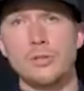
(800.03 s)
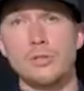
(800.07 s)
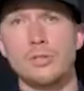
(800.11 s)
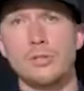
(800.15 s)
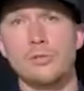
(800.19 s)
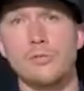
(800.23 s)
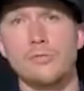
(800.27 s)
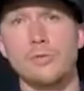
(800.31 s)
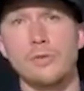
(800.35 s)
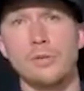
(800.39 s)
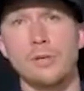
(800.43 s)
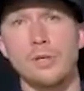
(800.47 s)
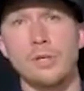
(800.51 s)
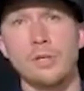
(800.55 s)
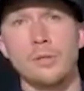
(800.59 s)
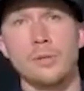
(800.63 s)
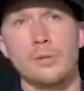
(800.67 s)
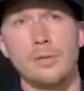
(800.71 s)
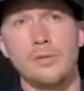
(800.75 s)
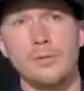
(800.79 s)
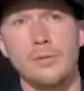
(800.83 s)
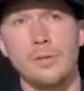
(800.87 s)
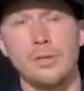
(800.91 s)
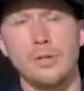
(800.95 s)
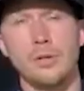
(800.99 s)
if you're
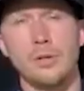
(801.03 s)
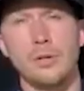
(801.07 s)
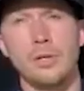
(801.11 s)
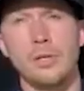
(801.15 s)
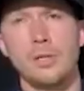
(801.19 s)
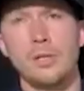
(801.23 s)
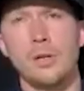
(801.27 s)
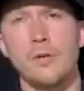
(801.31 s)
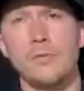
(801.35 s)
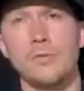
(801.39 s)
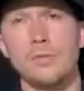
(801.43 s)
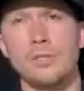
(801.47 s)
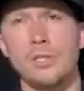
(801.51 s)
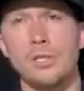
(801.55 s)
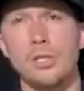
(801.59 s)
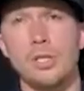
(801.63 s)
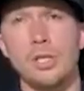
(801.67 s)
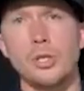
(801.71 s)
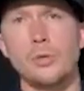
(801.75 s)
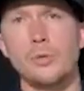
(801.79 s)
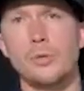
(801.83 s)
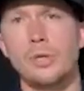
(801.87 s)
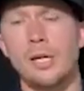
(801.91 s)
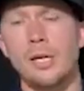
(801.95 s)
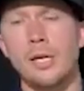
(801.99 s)
not in obviously
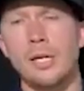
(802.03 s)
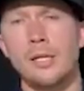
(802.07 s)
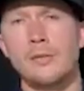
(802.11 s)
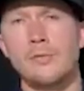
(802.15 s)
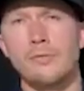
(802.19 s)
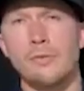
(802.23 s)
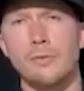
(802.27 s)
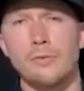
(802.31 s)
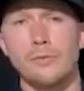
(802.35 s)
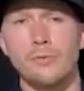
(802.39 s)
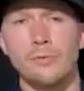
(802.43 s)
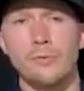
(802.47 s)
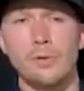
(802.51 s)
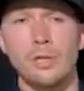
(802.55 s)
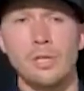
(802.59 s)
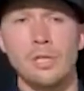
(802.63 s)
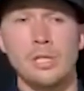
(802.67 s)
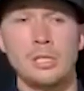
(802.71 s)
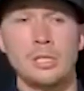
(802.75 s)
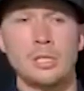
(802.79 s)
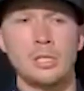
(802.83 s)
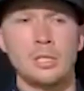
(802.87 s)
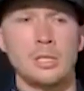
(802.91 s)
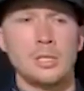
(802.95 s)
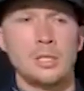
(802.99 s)
the UK, feel free.
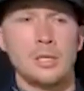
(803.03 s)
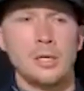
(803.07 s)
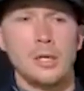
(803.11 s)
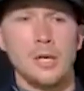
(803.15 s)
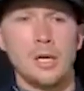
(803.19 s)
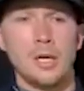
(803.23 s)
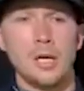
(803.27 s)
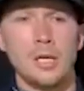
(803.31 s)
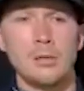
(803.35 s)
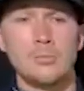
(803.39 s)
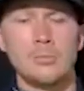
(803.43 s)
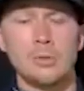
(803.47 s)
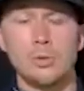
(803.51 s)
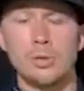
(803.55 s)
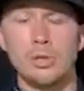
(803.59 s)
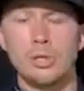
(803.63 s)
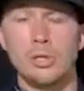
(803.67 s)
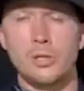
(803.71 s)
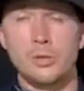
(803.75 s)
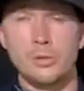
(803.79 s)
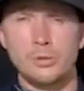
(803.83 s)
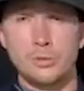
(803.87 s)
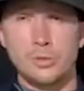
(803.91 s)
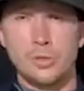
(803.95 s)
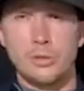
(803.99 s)
Or you
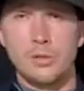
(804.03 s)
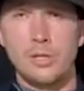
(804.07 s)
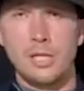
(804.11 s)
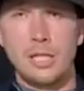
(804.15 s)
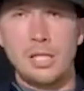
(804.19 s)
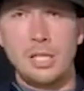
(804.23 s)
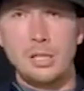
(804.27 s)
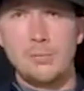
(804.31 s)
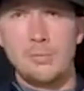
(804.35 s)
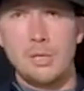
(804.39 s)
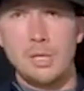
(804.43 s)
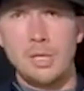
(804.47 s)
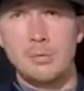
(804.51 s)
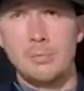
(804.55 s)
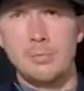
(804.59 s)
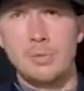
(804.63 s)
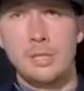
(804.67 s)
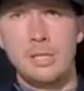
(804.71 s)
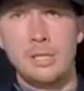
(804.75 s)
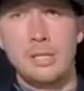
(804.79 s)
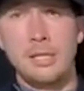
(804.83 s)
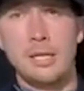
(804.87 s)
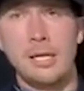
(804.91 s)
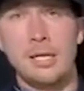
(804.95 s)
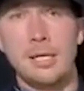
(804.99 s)
could also email
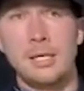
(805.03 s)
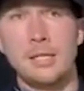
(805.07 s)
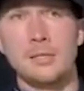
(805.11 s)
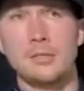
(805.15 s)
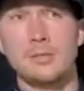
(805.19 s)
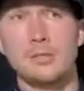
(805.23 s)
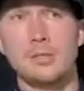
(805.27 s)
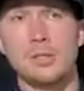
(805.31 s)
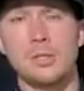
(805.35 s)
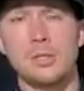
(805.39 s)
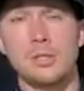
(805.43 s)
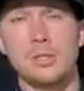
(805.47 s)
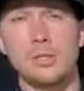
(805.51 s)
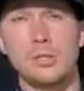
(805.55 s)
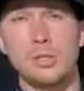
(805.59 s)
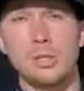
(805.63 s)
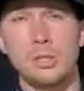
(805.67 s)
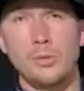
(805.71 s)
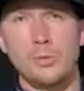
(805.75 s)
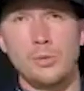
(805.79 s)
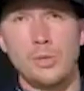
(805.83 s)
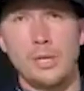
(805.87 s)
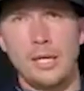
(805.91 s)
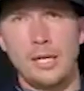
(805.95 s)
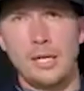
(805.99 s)
me at
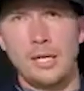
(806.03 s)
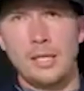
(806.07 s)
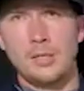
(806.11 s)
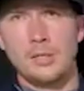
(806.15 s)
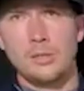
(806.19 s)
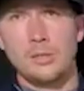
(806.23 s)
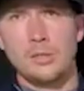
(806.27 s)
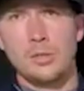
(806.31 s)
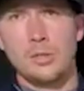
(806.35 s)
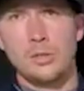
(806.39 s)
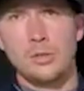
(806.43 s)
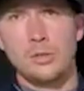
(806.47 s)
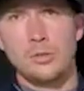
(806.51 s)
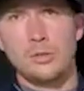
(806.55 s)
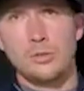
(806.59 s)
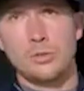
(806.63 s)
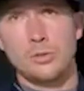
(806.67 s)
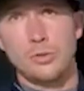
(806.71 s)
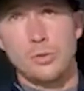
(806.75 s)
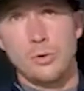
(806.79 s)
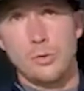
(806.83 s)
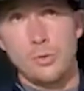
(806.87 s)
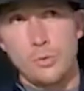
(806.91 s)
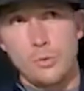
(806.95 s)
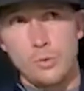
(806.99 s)

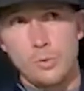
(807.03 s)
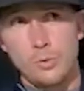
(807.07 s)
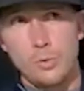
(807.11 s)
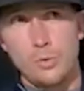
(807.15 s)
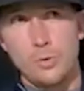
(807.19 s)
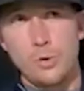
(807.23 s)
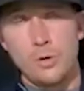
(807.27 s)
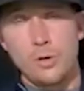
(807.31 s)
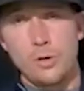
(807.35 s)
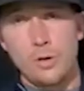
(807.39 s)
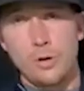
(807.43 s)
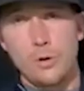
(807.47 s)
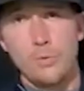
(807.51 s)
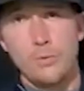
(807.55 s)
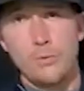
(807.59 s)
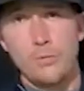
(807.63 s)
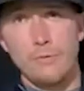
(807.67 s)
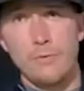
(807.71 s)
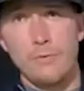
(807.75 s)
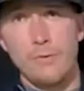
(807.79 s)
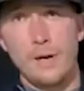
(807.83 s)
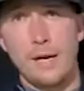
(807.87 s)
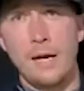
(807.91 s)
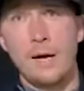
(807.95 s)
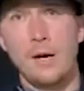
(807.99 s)

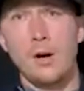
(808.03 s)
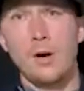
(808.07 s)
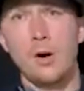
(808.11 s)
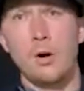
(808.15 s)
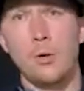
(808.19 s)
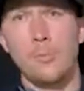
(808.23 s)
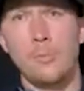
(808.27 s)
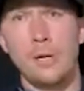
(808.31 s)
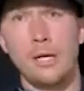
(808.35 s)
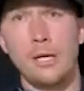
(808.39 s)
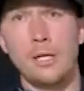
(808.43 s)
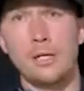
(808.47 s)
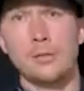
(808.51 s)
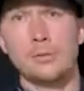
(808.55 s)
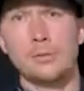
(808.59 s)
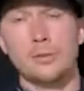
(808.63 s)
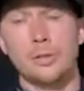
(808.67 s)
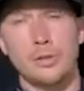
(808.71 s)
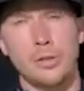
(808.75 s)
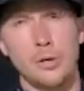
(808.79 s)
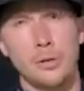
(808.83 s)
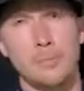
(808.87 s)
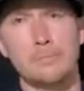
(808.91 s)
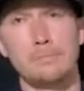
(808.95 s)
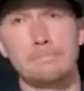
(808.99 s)

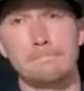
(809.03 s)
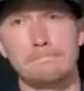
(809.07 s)
ucan_golf@hotmail.com.